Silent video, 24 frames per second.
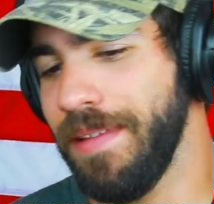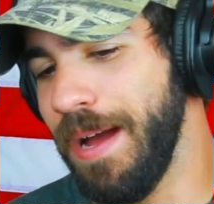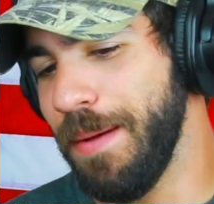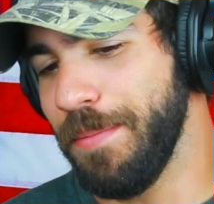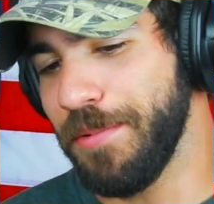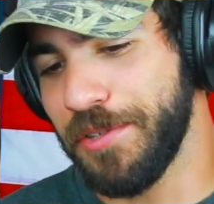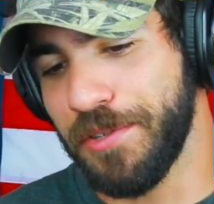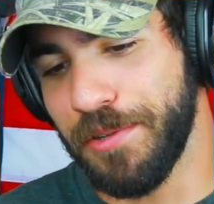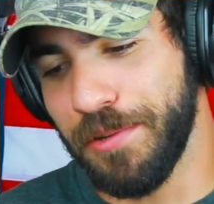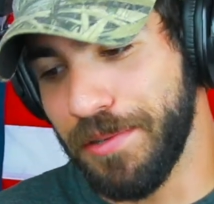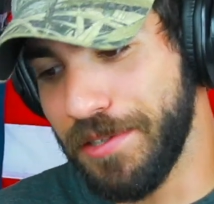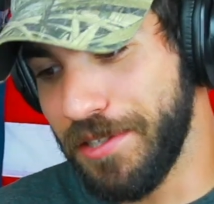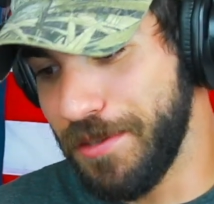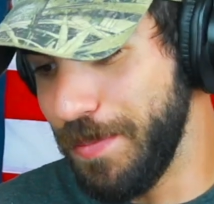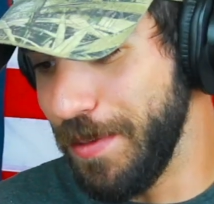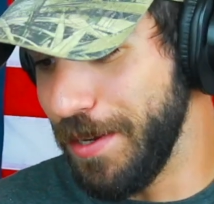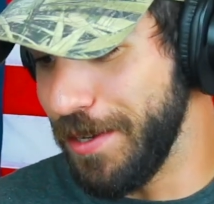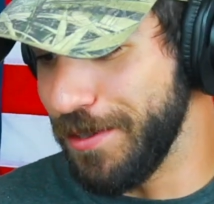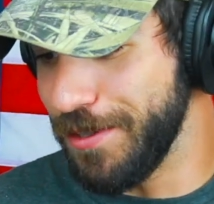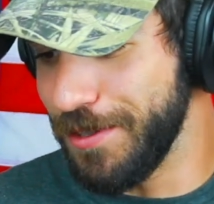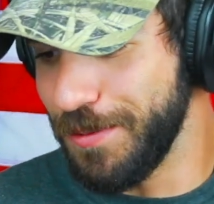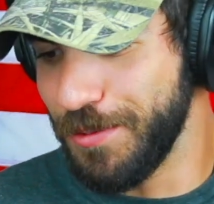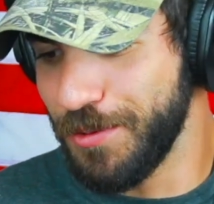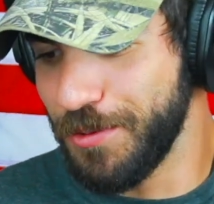I'm sure it's
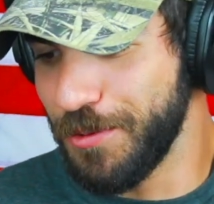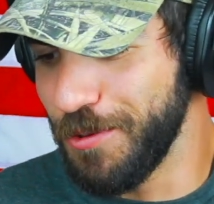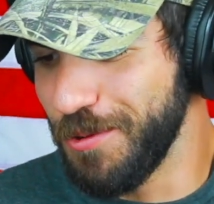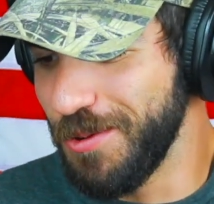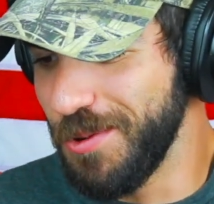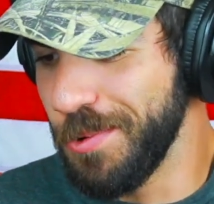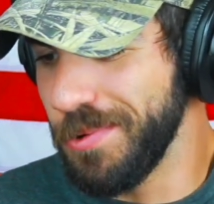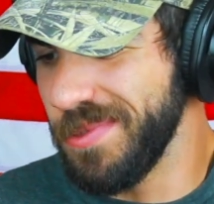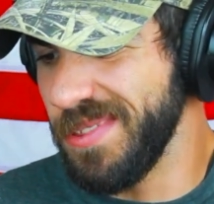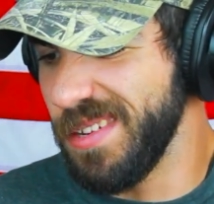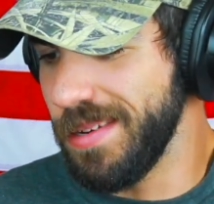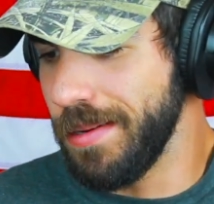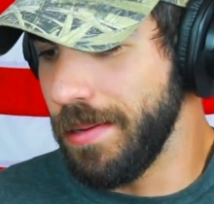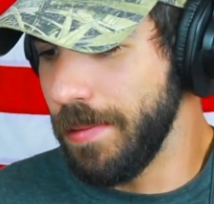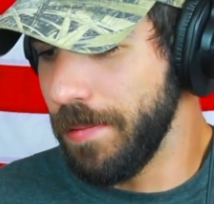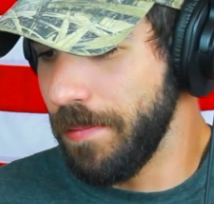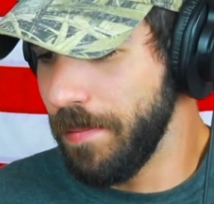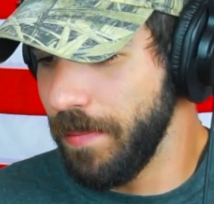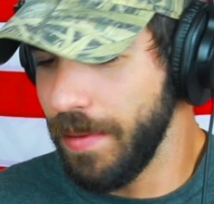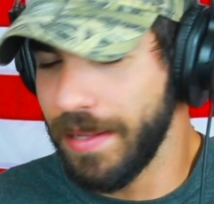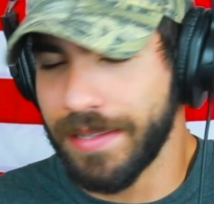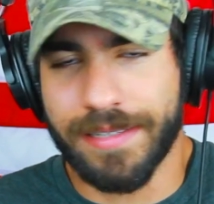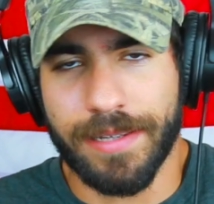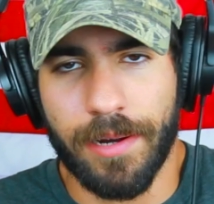speaking some truth. And uh,
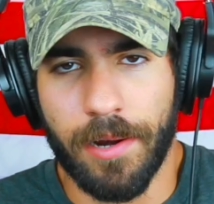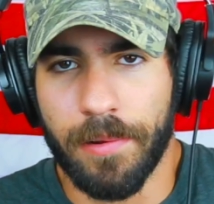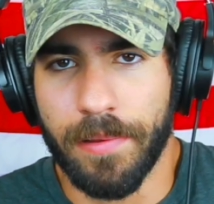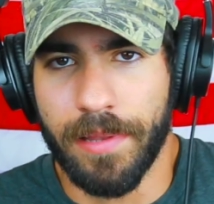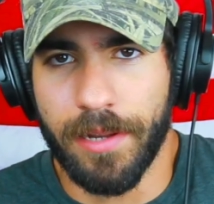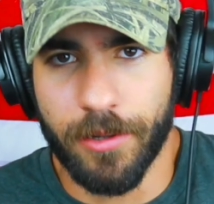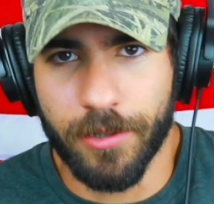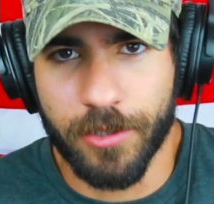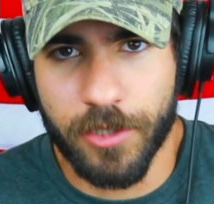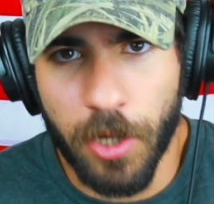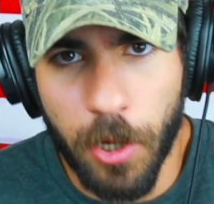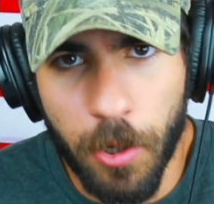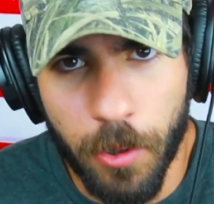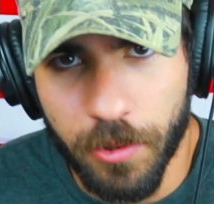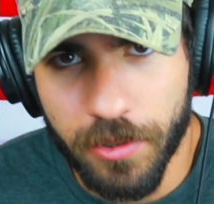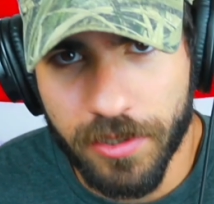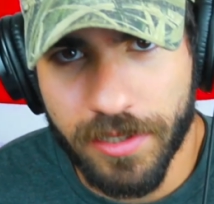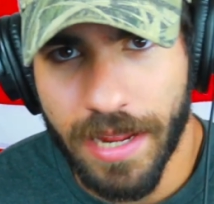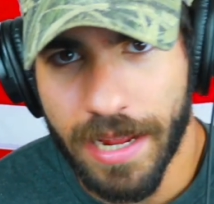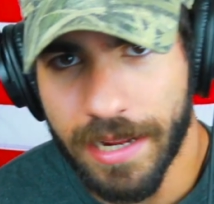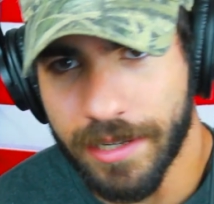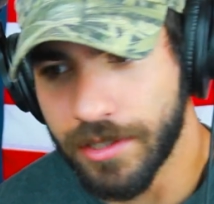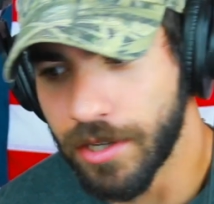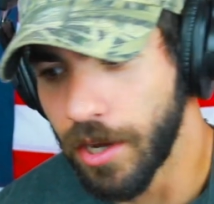let's get our little
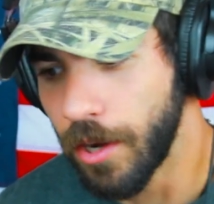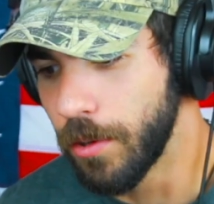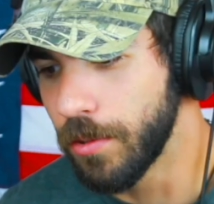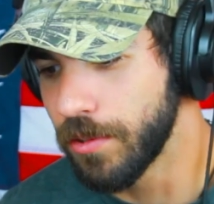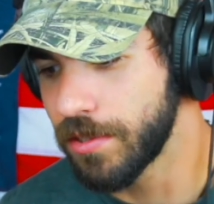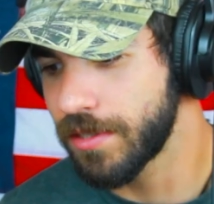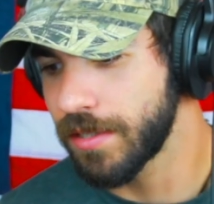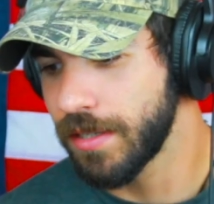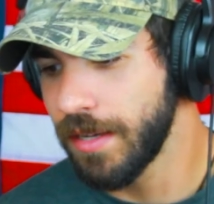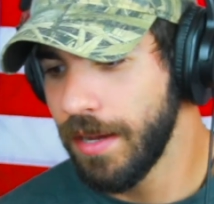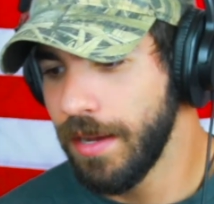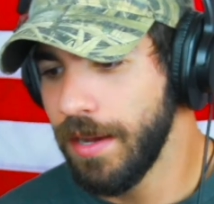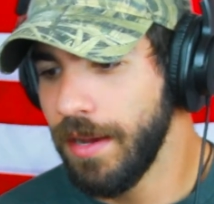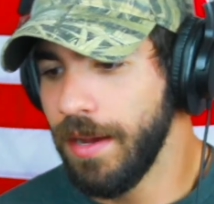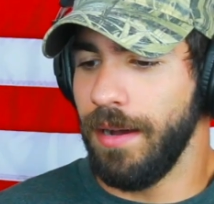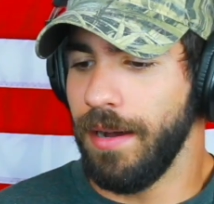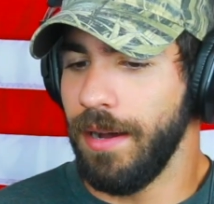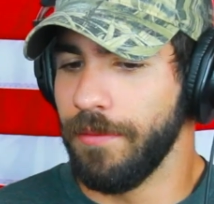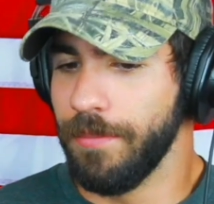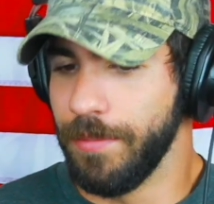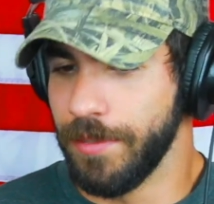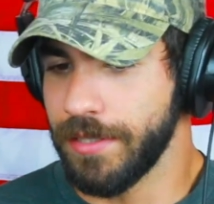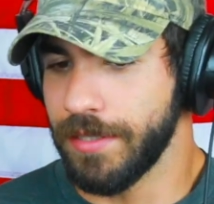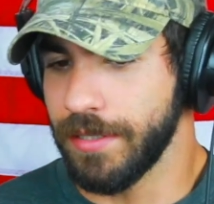Tuesday dose
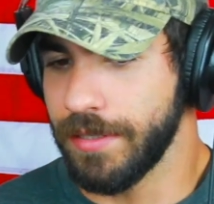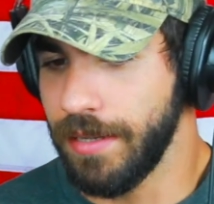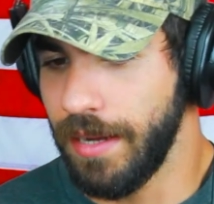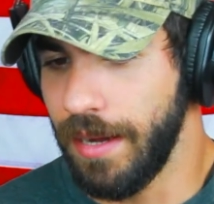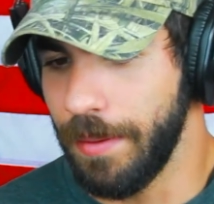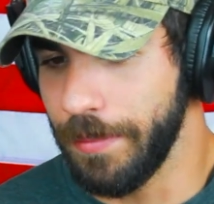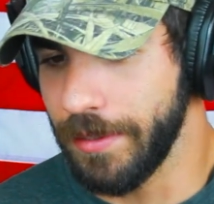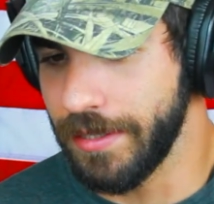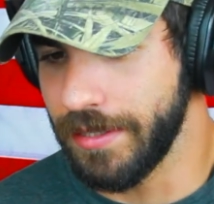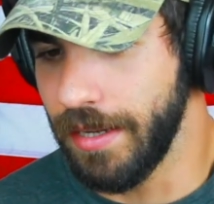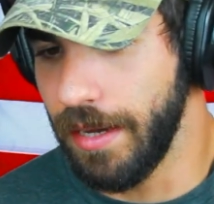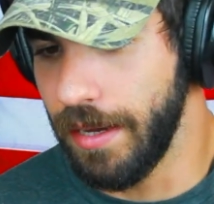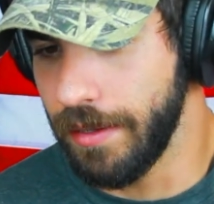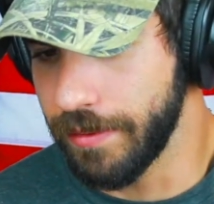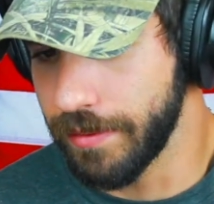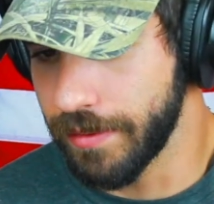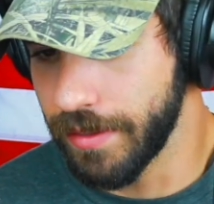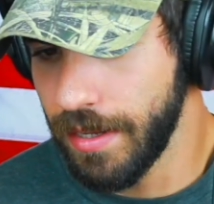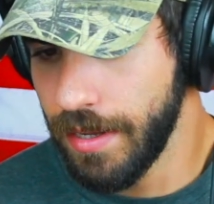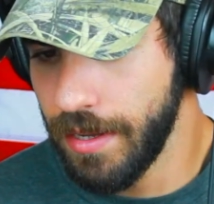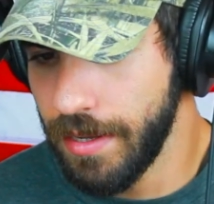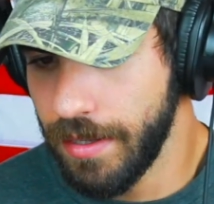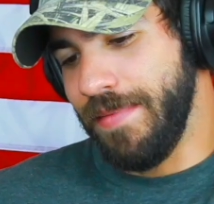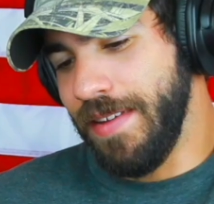of Mr. Tom MacDonald.